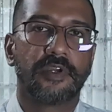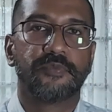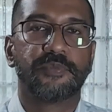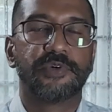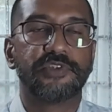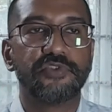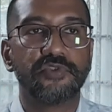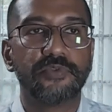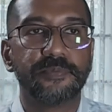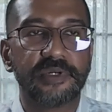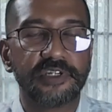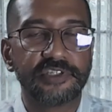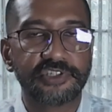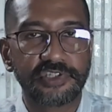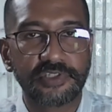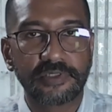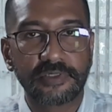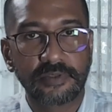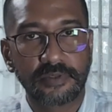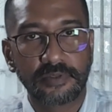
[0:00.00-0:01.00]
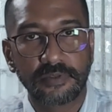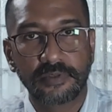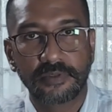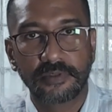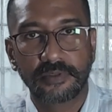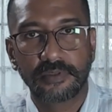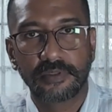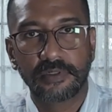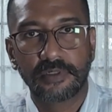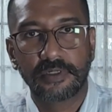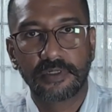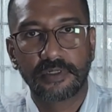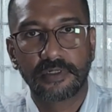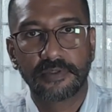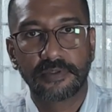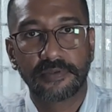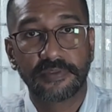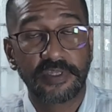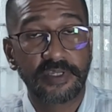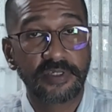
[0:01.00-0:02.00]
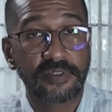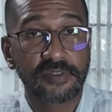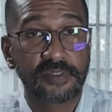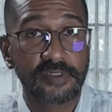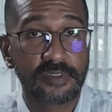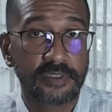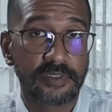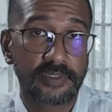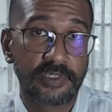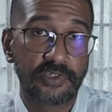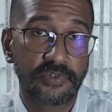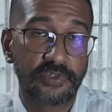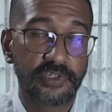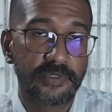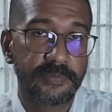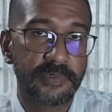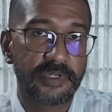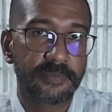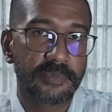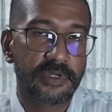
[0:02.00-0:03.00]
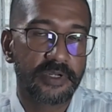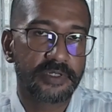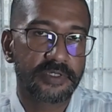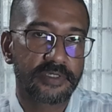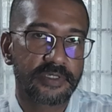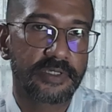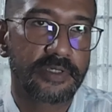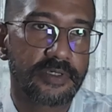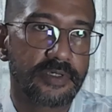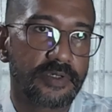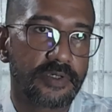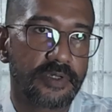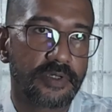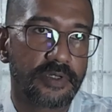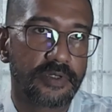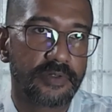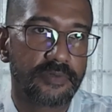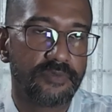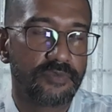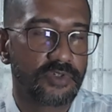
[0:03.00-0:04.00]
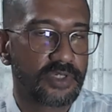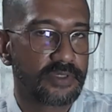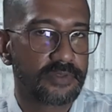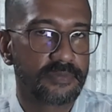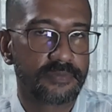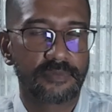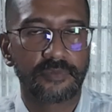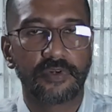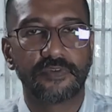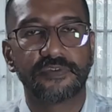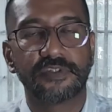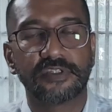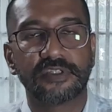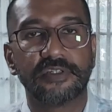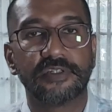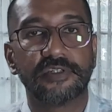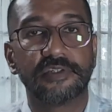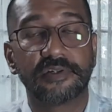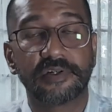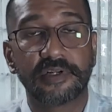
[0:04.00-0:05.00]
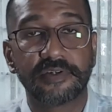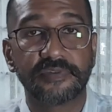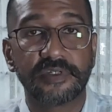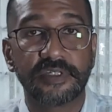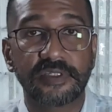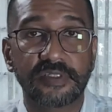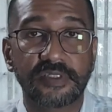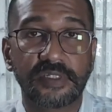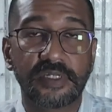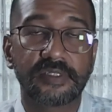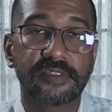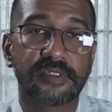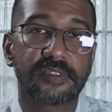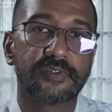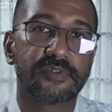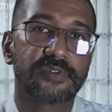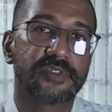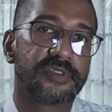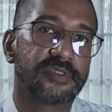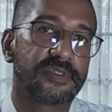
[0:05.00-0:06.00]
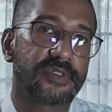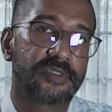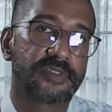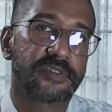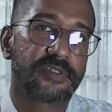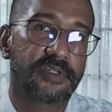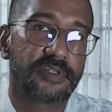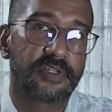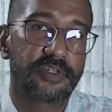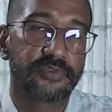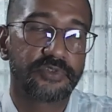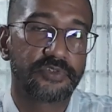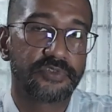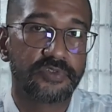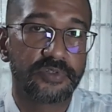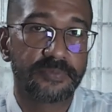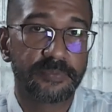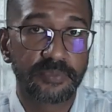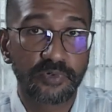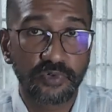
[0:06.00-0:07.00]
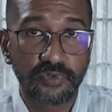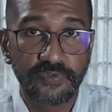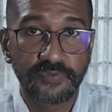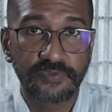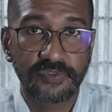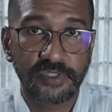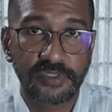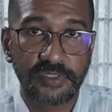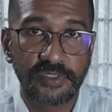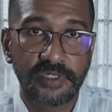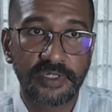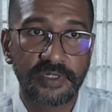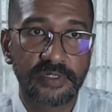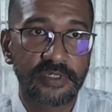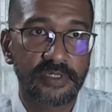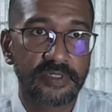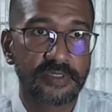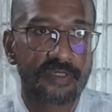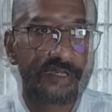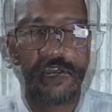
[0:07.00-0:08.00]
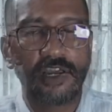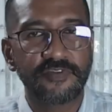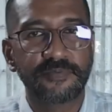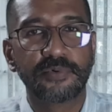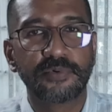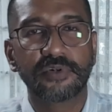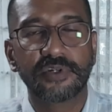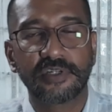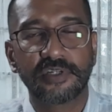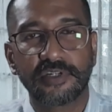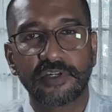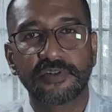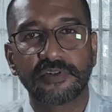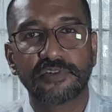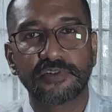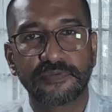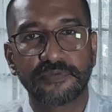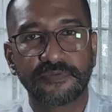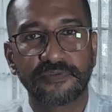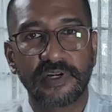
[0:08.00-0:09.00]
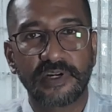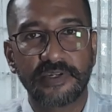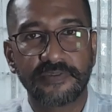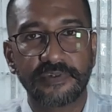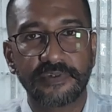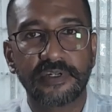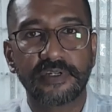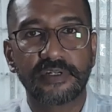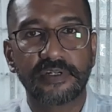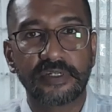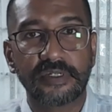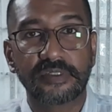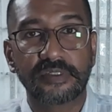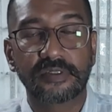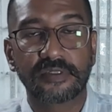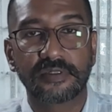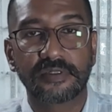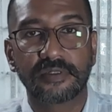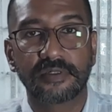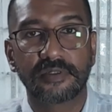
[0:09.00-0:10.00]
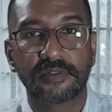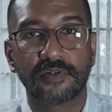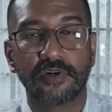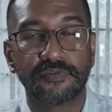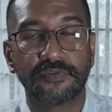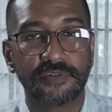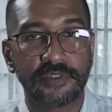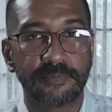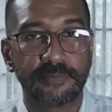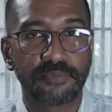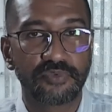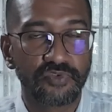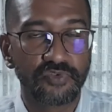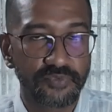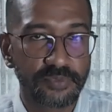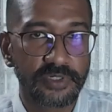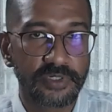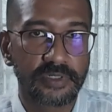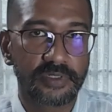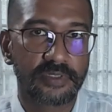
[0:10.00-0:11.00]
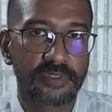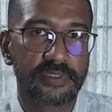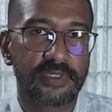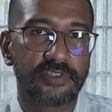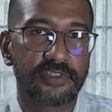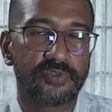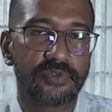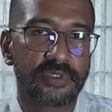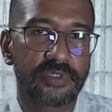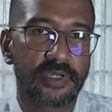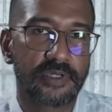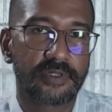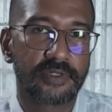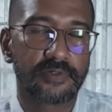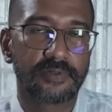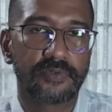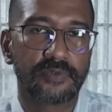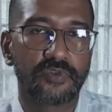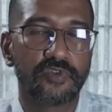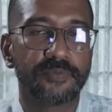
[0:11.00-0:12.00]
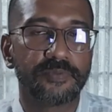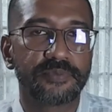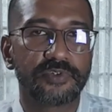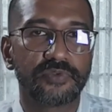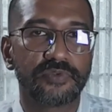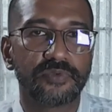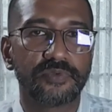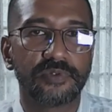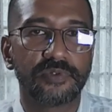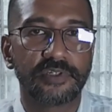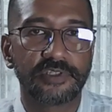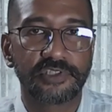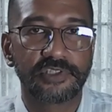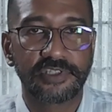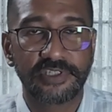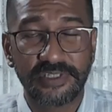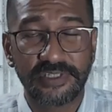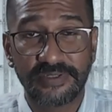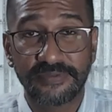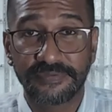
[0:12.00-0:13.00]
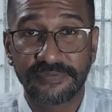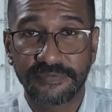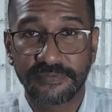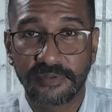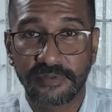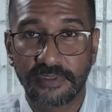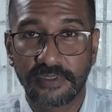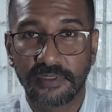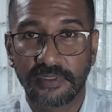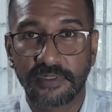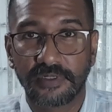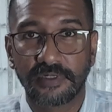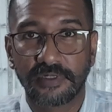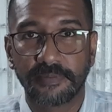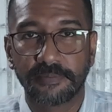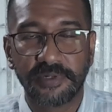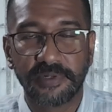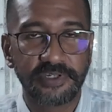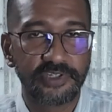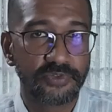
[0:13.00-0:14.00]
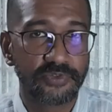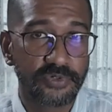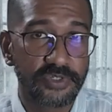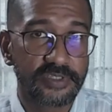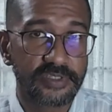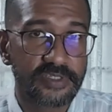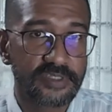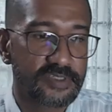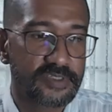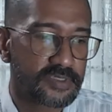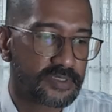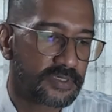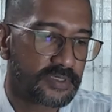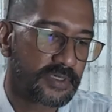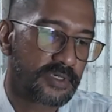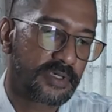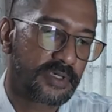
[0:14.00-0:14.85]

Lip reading: When you measure things in your email marketing, you can obviously derive insights, and those insights can allow you to improve certain areas. I've broken it down into 5 areas of improvement that you can hope to achieve by doing this.